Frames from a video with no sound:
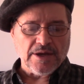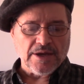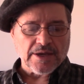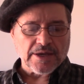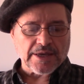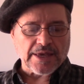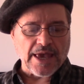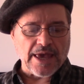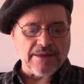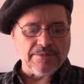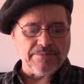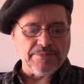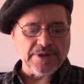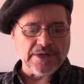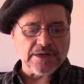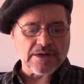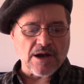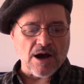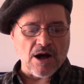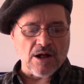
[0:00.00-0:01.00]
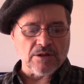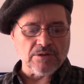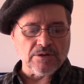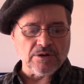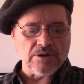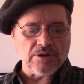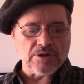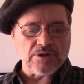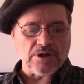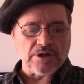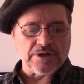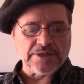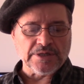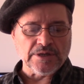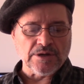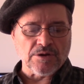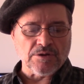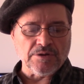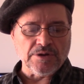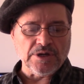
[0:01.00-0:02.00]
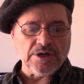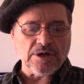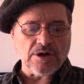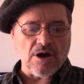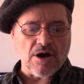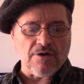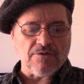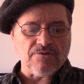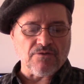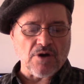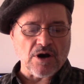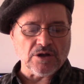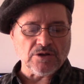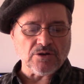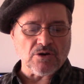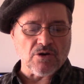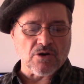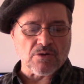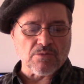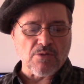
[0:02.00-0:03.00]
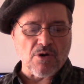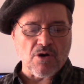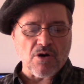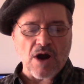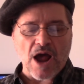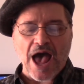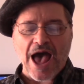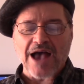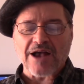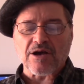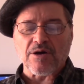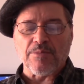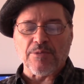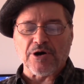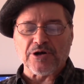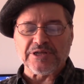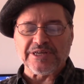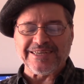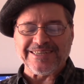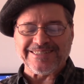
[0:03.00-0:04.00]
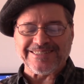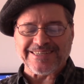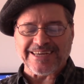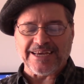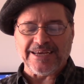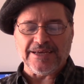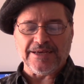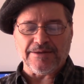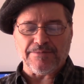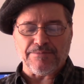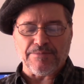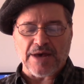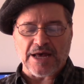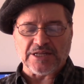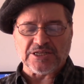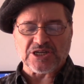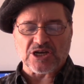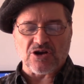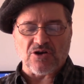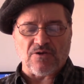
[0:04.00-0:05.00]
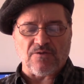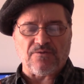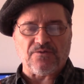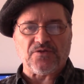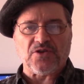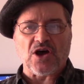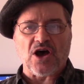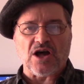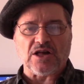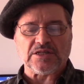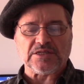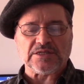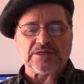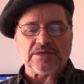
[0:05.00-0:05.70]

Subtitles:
can be called a theory of one or more accommodating magical thoughts,